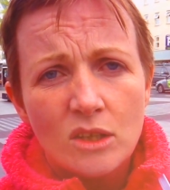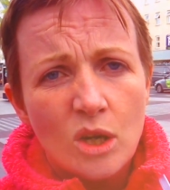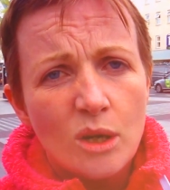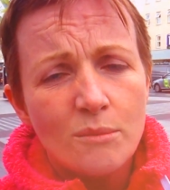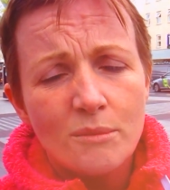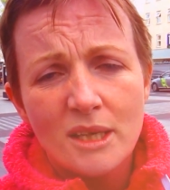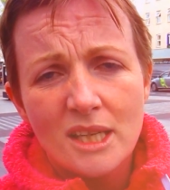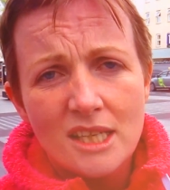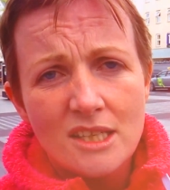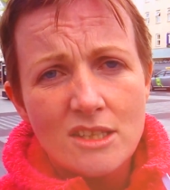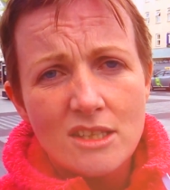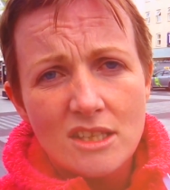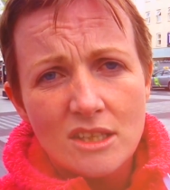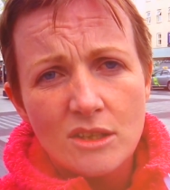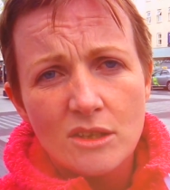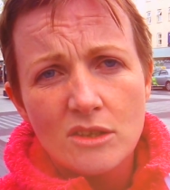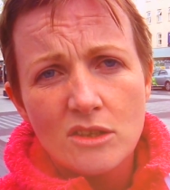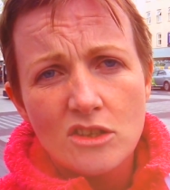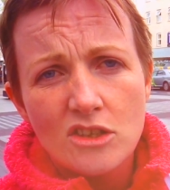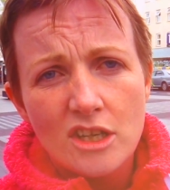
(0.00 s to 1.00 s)
coming into the
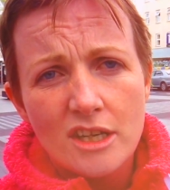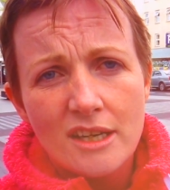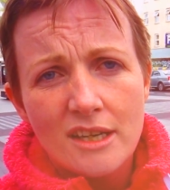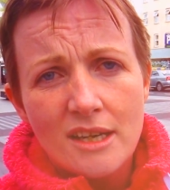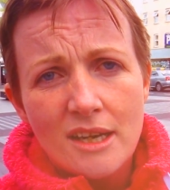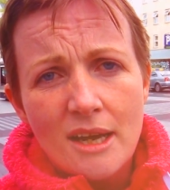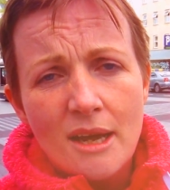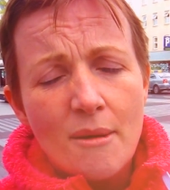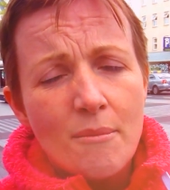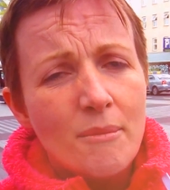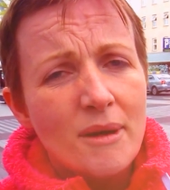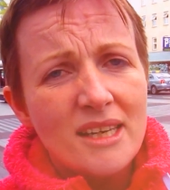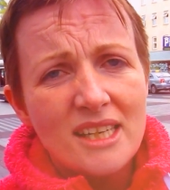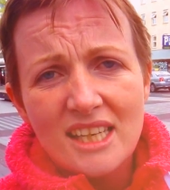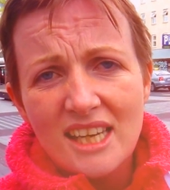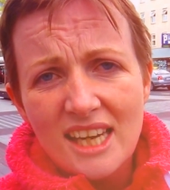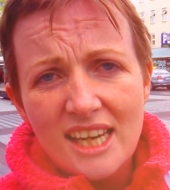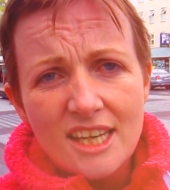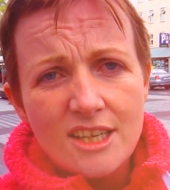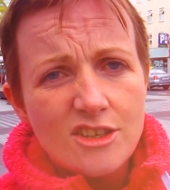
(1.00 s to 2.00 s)
country,
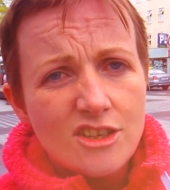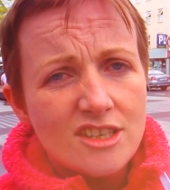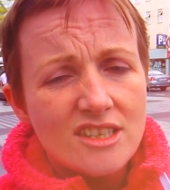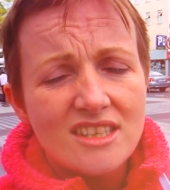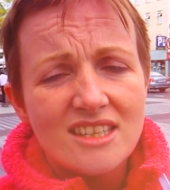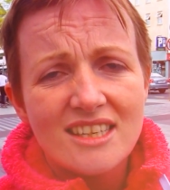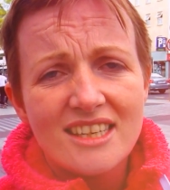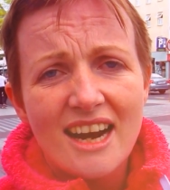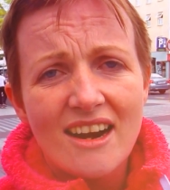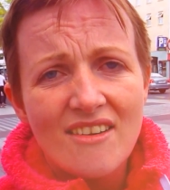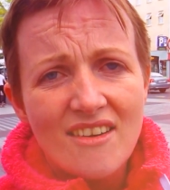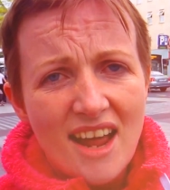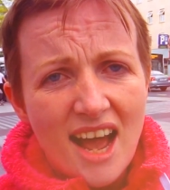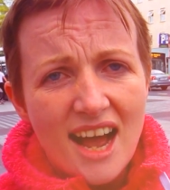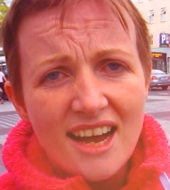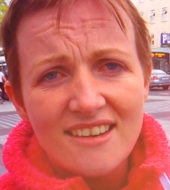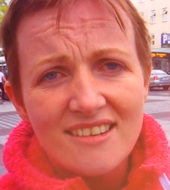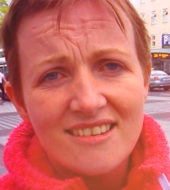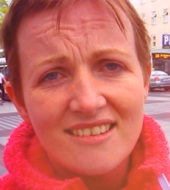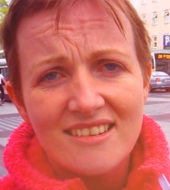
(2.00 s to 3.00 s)
medications that are
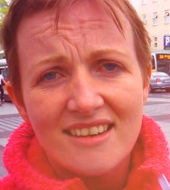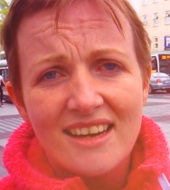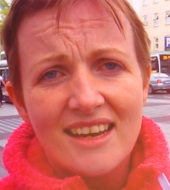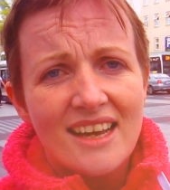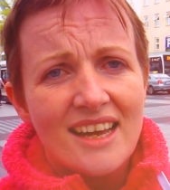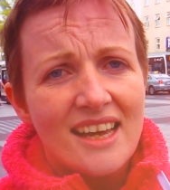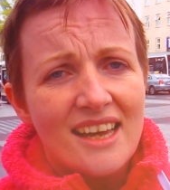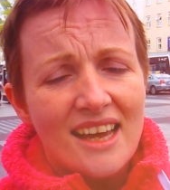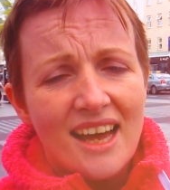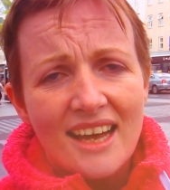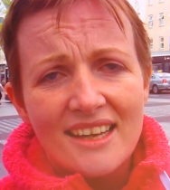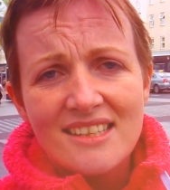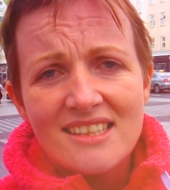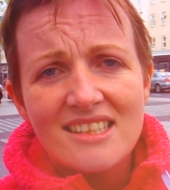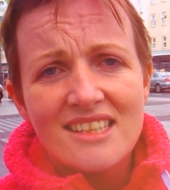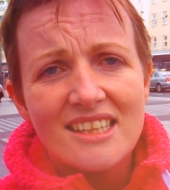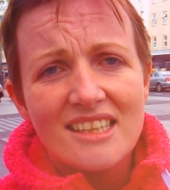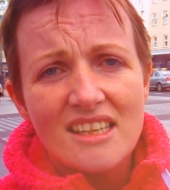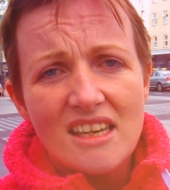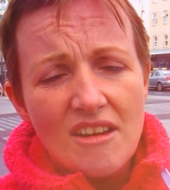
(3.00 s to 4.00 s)
not as
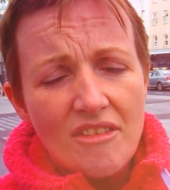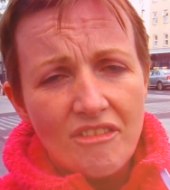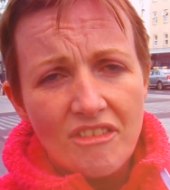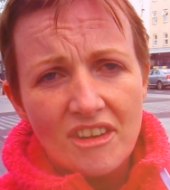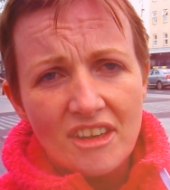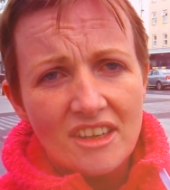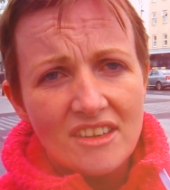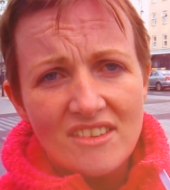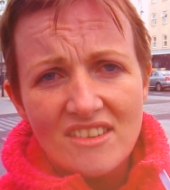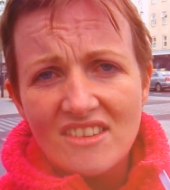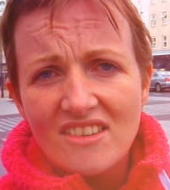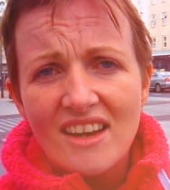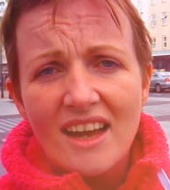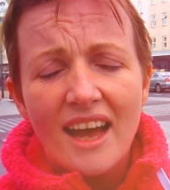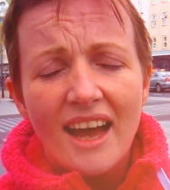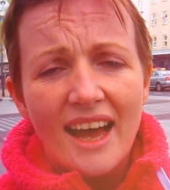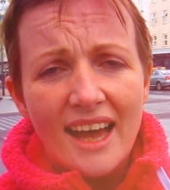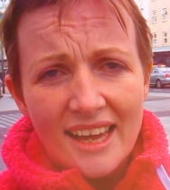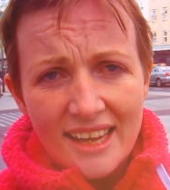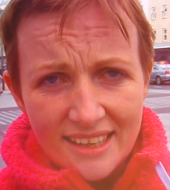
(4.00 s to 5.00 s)
significant
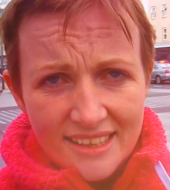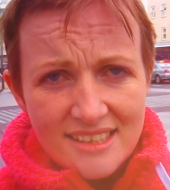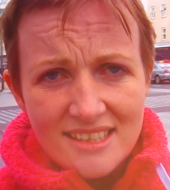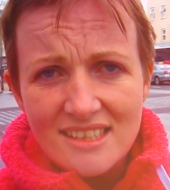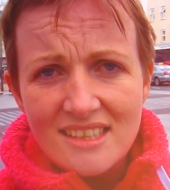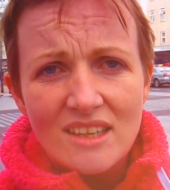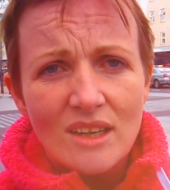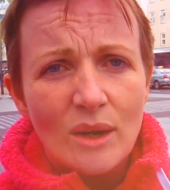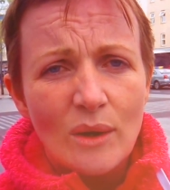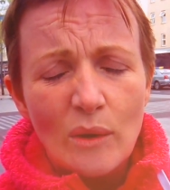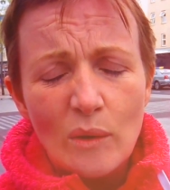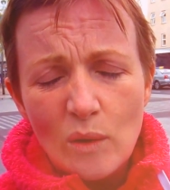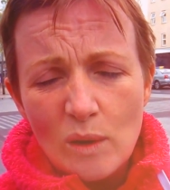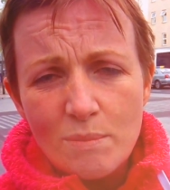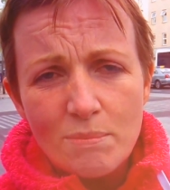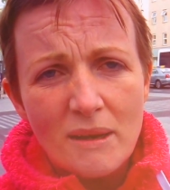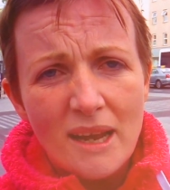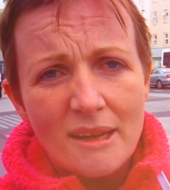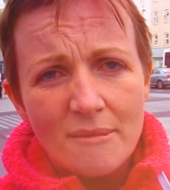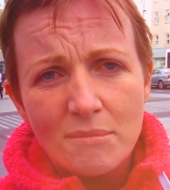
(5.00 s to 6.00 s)
as whole
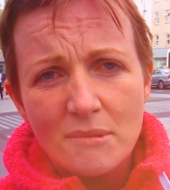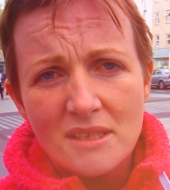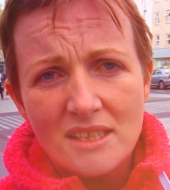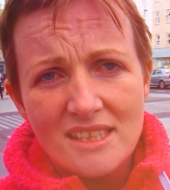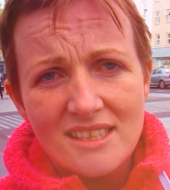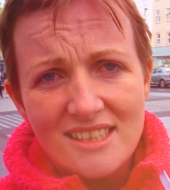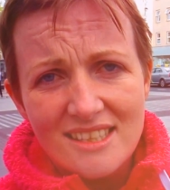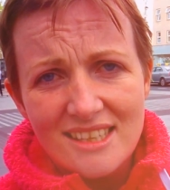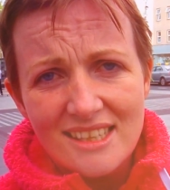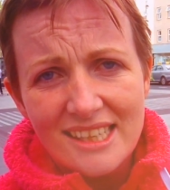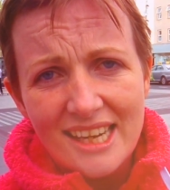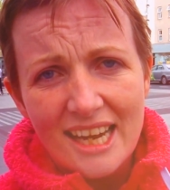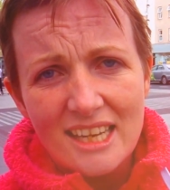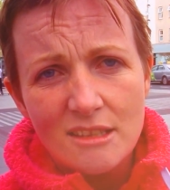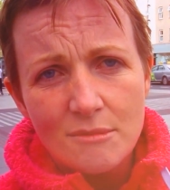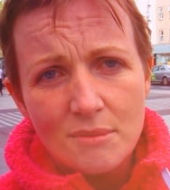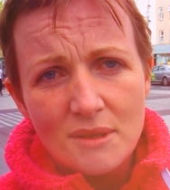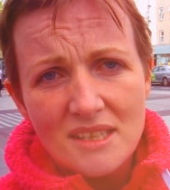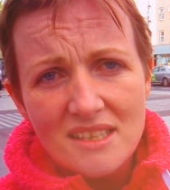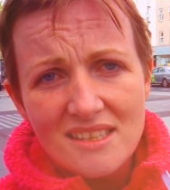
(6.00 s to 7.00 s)
plant medicinal
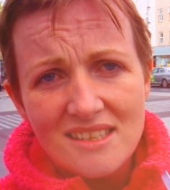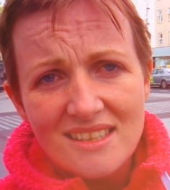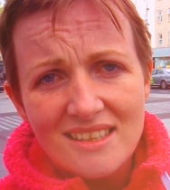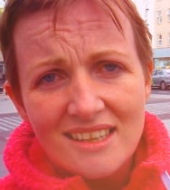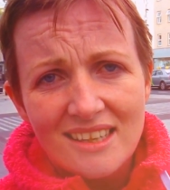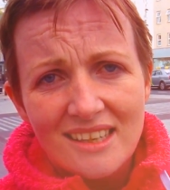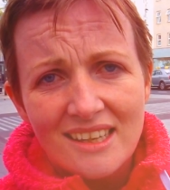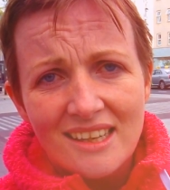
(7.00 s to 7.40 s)
cannabis.